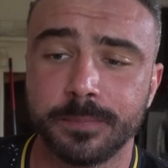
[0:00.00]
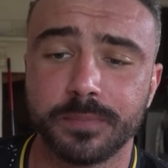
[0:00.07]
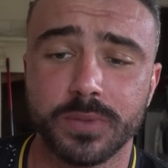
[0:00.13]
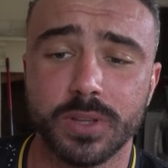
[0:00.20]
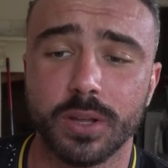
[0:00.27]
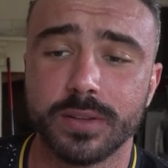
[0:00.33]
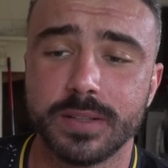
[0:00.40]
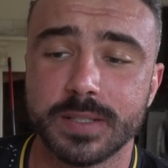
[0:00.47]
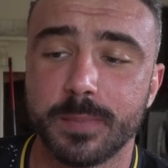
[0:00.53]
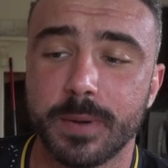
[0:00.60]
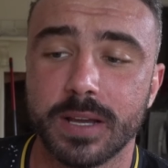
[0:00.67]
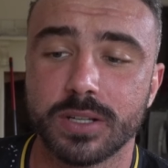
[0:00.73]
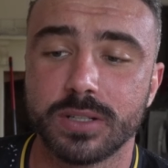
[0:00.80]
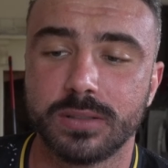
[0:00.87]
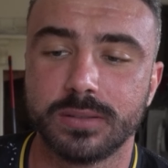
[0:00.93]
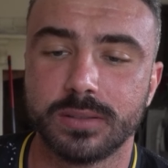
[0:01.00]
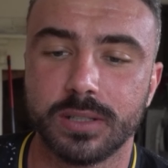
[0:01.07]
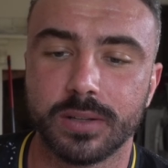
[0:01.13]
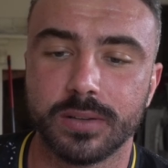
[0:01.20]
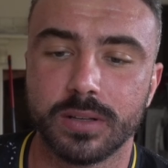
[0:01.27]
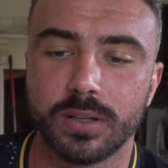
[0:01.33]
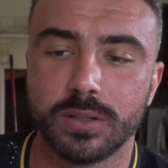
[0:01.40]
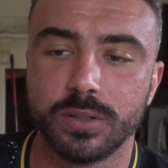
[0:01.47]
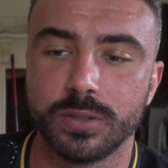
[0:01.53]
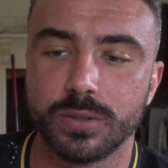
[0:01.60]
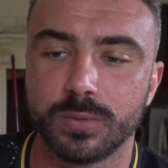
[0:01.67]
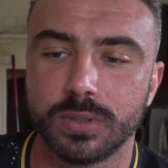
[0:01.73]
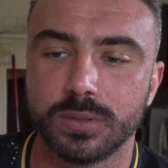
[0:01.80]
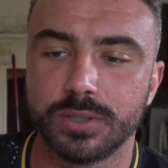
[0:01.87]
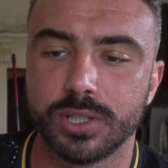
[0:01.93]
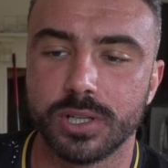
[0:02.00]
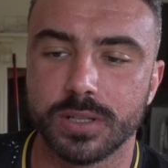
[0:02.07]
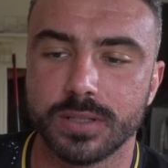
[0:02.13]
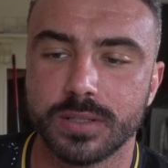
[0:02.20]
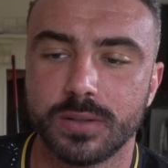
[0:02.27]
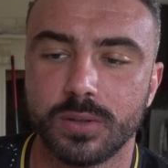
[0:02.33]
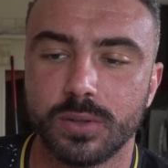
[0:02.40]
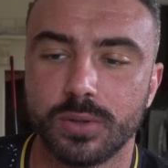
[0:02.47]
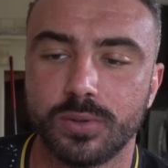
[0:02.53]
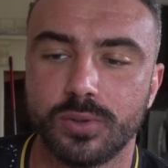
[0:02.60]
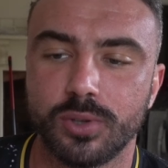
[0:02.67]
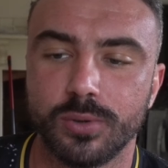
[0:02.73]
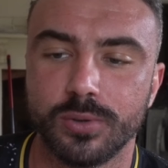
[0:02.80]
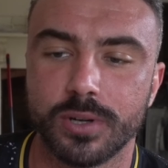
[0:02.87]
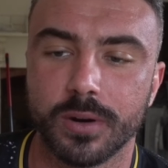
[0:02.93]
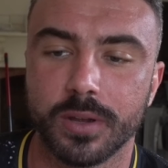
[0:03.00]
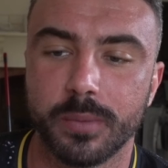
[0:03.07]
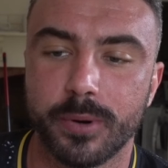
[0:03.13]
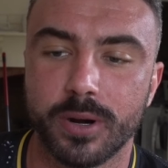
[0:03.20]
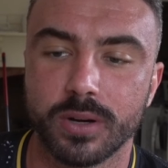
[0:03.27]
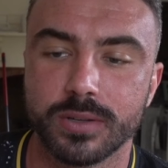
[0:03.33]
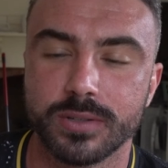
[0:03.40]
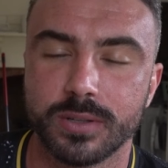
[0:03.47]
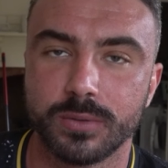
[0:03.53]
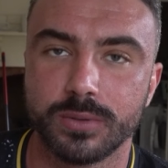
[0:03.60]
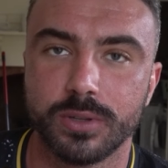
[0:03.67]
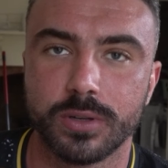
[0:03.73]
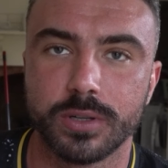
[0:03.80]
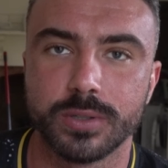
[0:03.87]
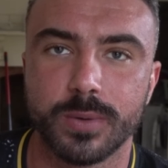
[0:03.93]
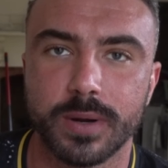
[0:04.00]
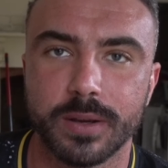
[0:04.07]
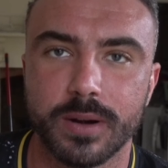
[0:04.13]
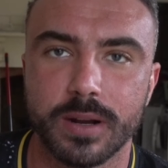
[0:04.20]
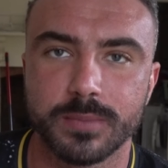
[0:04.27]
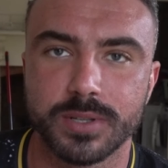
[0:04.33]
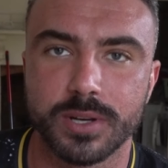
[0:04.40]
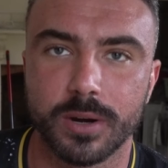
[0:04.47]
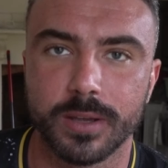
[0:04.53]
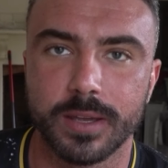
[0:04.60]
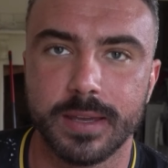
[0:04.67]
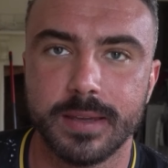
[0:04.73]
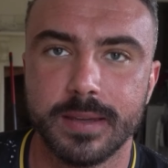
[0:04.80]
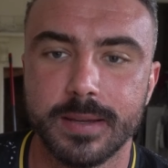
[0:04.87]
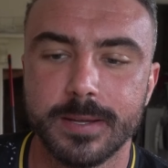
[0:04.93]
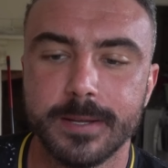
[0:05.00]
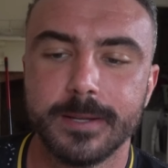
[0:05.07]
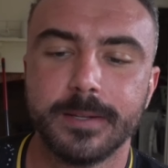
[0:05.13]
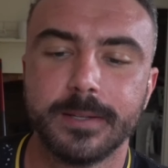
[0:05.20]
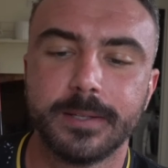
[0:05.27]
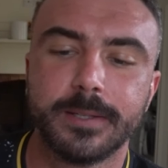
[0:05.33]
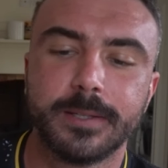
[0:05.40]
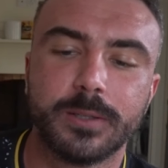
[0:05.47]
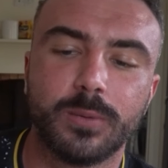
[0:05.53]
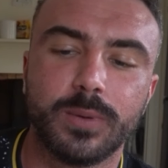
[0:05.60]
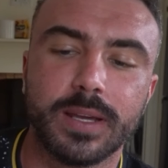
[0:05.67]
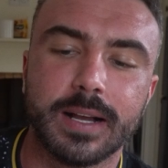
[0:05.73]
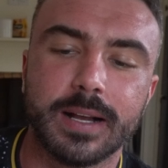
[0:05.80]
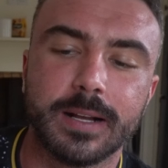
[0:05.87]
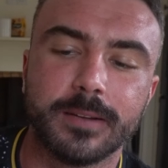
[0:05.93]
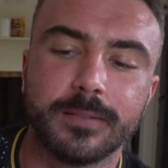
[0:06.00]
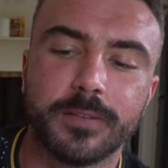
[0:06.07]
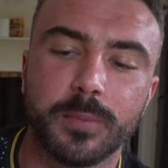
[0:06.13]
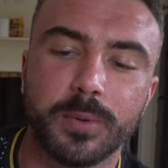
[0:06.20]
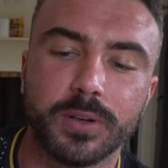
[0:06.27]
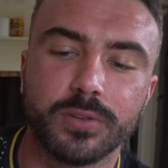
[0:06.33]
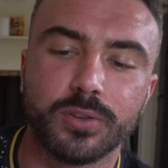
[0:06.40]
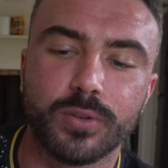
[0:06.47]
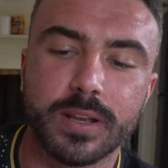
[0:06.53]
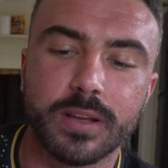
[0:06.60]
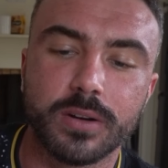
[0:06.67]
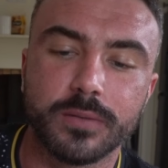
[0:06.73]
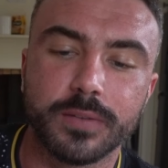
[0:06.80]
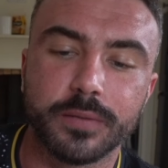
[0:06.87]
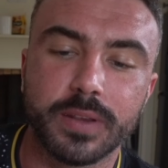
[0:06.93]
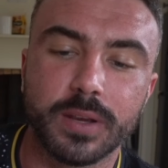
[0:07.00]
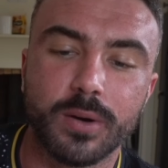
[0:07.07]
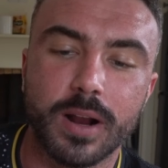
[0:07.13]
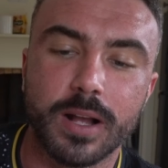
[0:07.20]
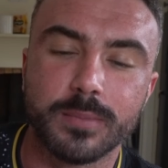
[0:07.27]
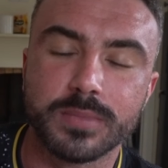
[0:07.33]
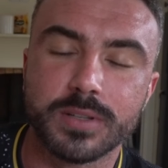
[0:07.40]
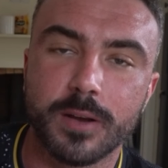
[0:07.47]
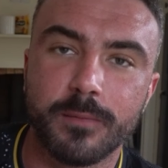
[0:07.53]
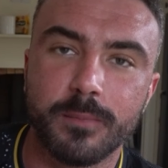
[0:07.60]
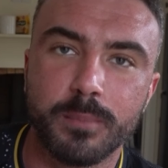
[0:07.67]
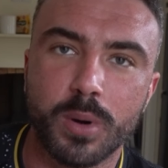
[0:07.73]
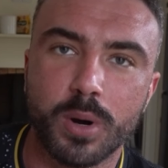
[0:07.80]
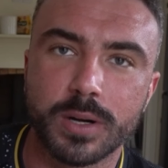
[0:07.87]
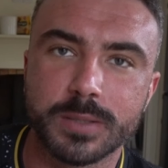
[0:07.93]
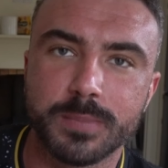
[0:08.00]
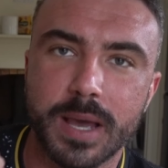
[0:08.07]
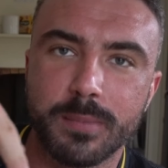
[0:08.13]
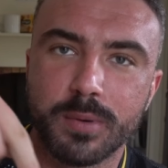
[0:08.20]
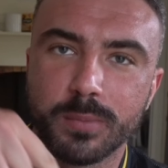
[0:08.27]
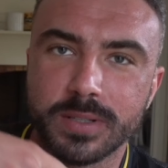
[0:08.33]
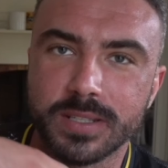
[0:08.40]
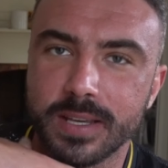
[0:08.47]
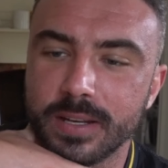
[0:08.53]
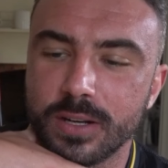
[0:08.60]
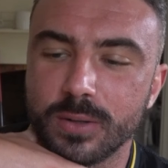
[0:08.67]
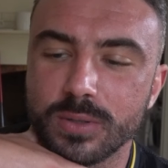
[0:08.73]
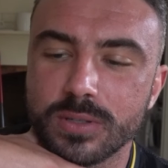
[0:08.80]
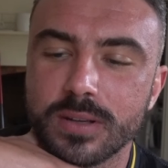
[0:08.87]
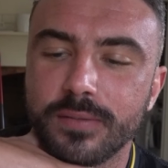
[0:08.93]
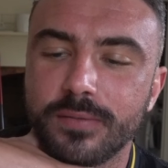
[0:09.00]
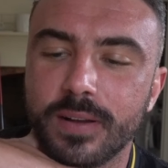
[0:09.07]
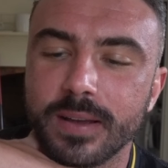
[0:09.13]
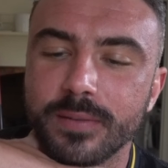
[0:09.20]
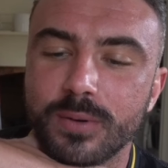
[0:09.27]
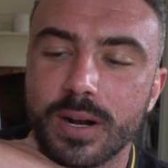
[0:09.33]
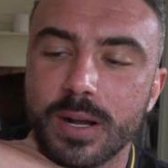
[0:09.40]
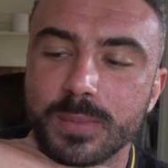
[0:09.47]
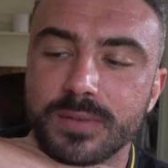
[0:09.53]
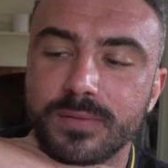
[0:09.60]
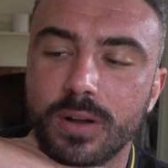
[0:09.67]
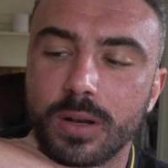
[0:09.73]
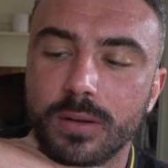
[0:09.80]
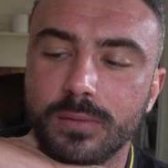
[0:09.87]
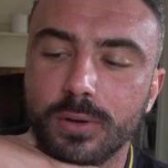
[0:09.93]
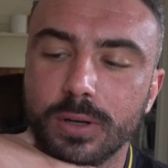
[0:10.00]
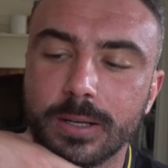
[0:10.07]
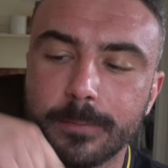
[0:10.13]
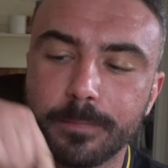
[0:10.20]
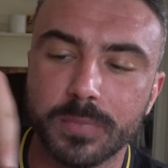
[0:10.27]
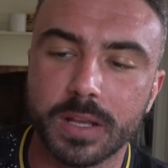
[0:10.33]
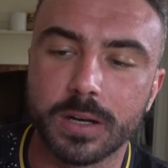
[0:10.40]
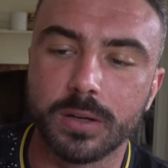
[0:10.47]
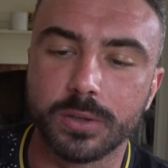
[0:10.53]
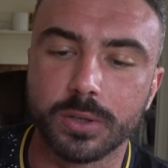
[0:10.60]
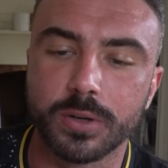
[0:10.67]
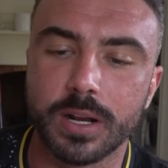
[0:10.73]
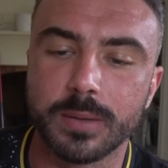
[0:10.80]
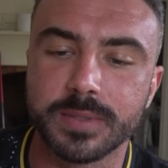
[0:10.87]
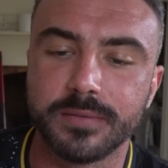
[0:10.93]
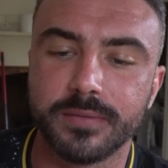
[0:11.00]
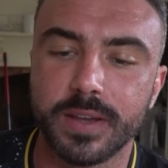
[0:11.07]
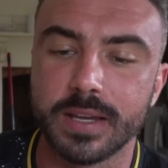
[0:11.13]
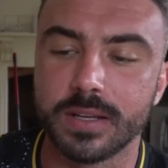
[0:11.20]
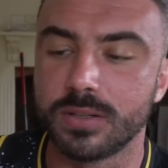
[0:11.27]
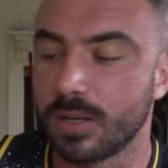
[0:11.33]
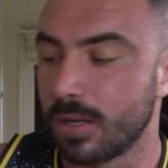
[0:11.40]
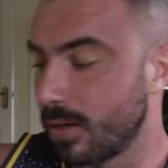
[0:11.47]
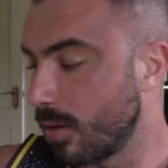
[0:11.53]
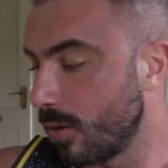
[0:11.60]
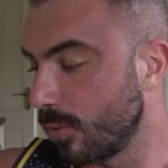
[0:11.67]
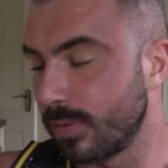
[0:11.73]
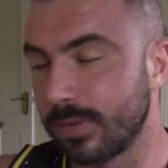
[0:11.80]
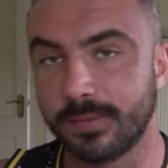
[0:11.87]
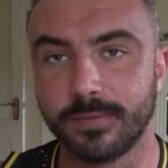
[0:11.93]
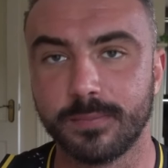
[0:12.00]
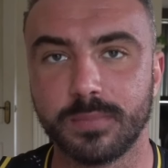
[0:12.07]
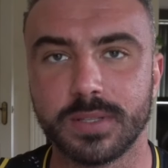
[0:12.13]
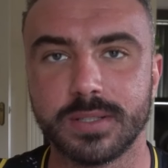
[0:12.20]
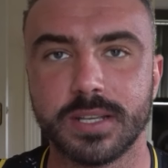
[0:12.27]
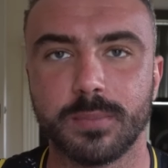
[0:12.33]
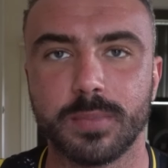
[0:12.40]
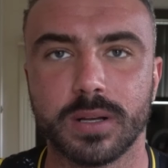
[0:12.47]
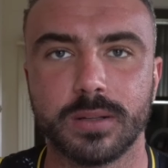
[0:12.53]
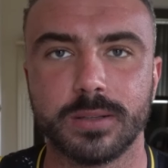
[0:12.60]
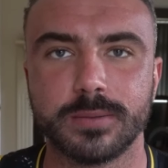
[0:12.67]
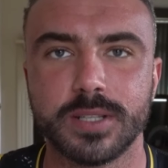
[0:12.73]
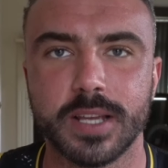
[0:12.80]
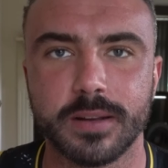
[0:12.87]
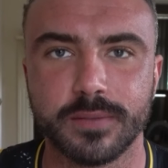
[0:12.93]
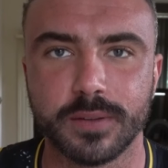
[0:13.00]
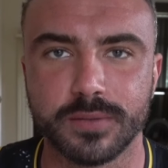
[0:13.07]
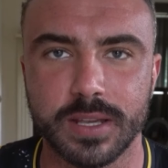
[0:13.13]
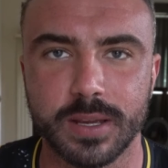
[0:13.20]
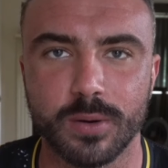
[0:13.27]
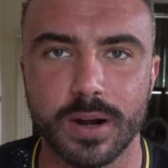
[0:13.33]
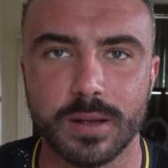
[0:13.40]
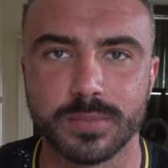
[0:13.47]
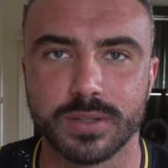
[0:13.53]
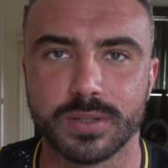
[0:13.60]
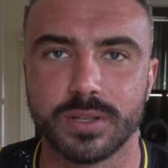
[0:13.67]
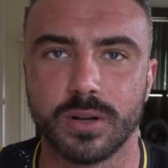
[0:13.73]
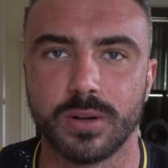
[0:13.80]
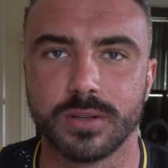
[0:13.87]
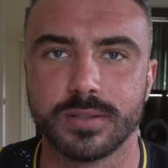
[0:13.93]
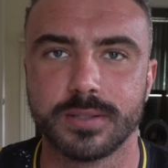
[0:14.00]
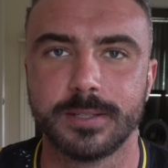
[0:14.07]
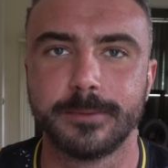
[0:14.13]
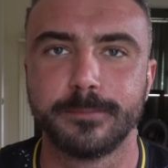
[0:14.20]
Nothing special, nothing unusual, just 2 turkey burgers, so 220 grams turkey. We have about 350 grams of Morris Piper potatoes, 5 grams of olive oil, and 100 grams of veg, along with the typical 10-15 grams of sauce.